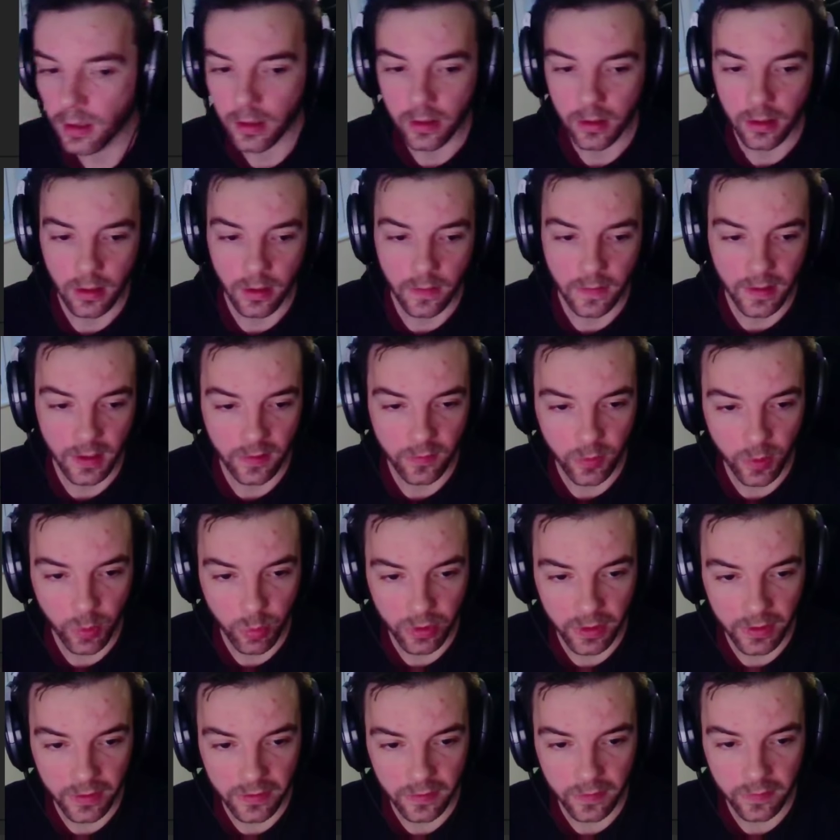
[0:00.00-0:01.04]
And then if we put
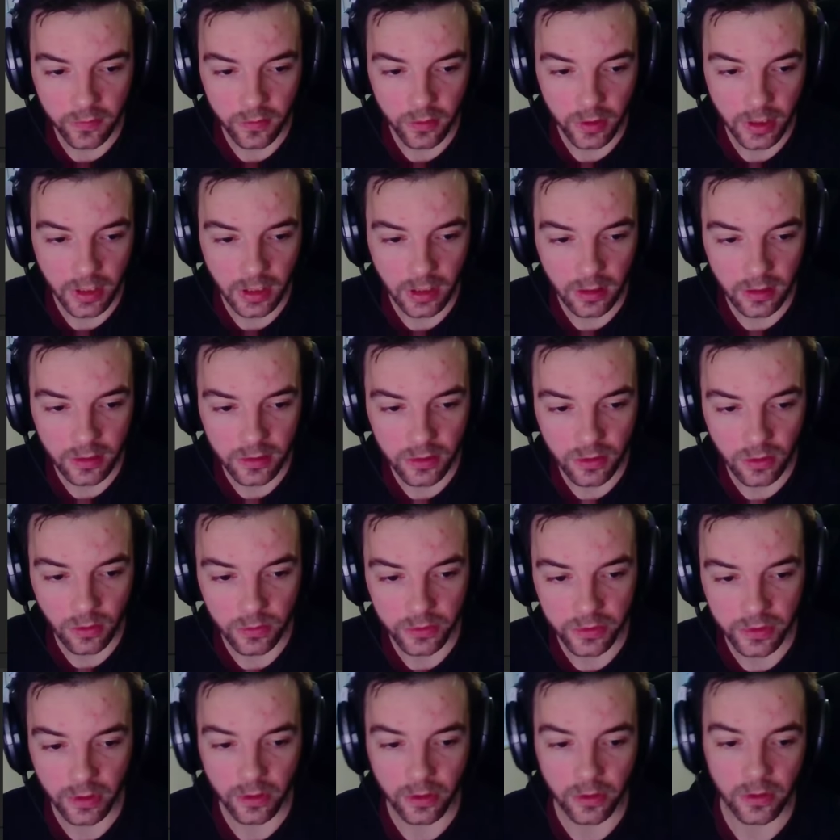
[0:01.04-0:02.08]
it to 3, it's
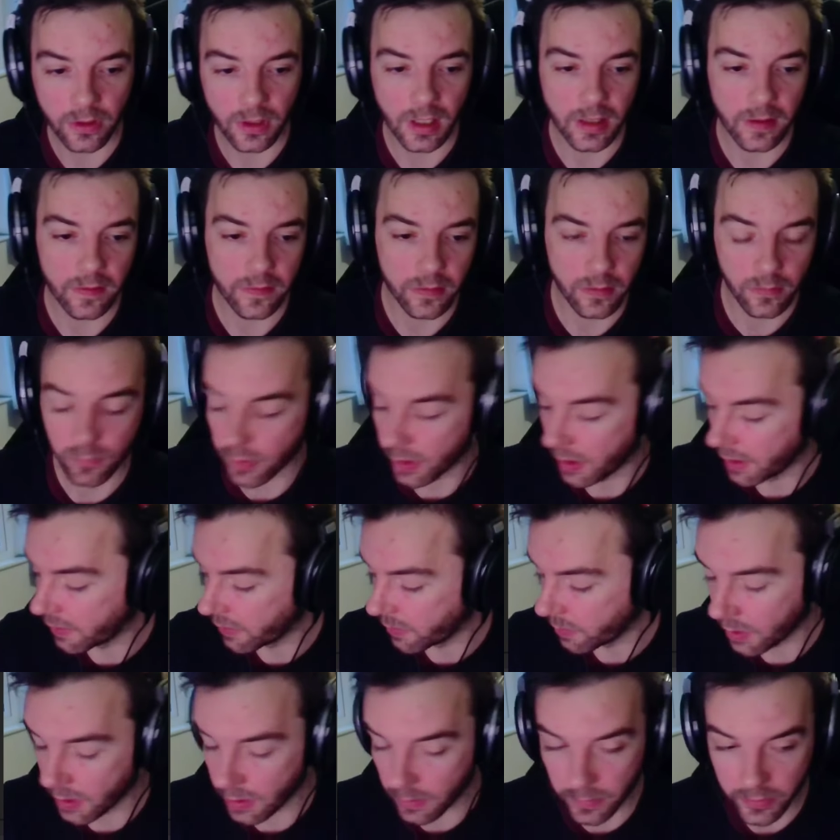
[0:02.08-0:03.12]
also going to do left and right as
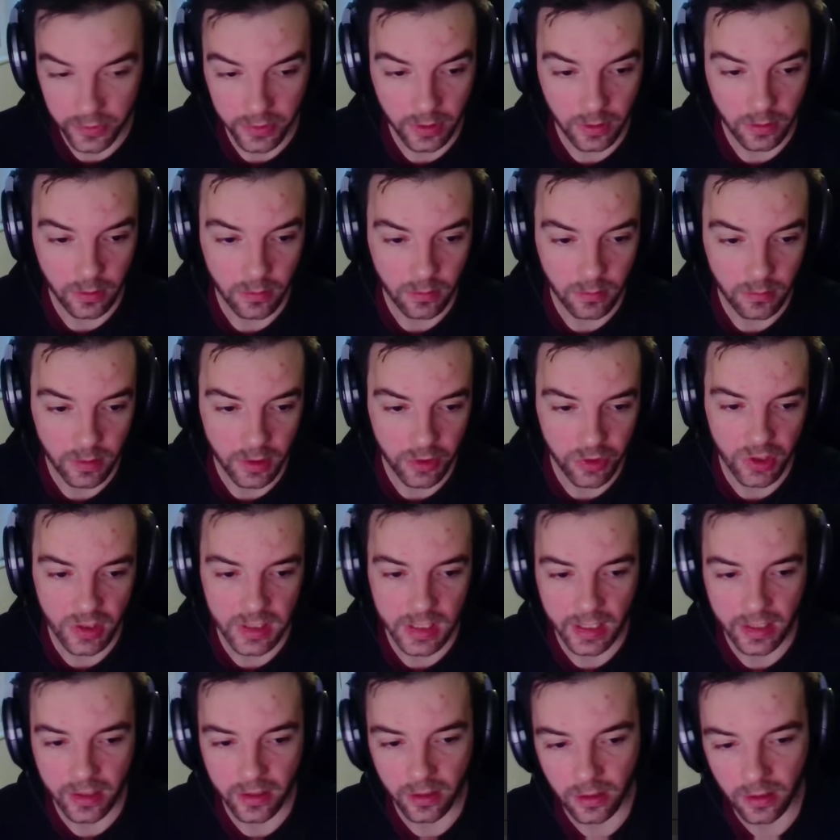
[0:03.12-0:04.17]
well. So it's just
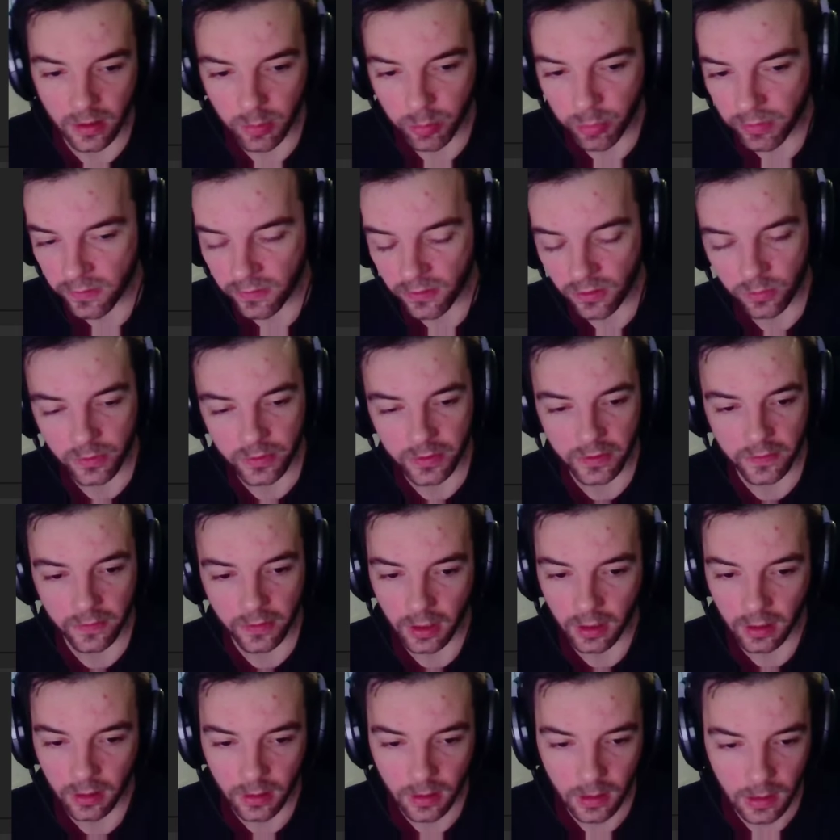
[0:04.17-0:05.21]
like a performance
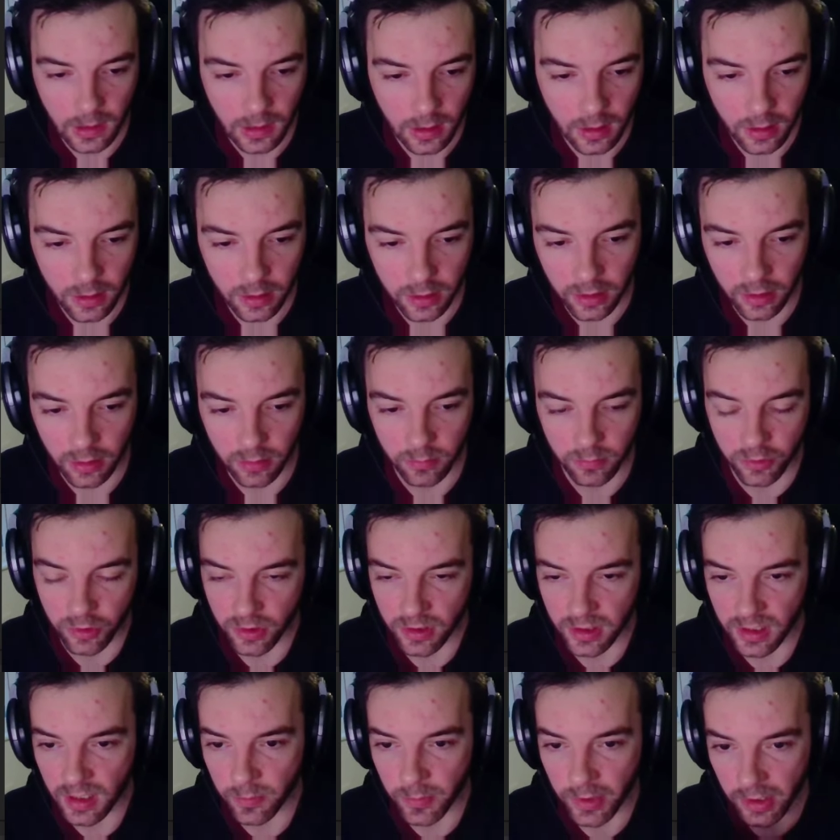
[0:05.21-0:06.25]
thing. You can just
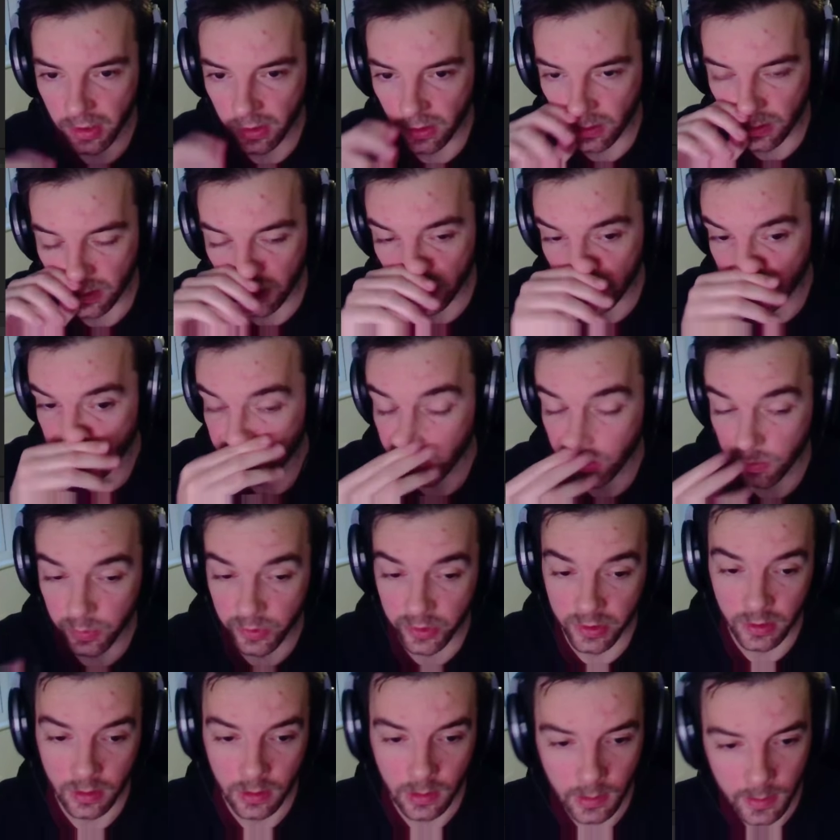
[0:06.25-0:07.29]
limit your loops.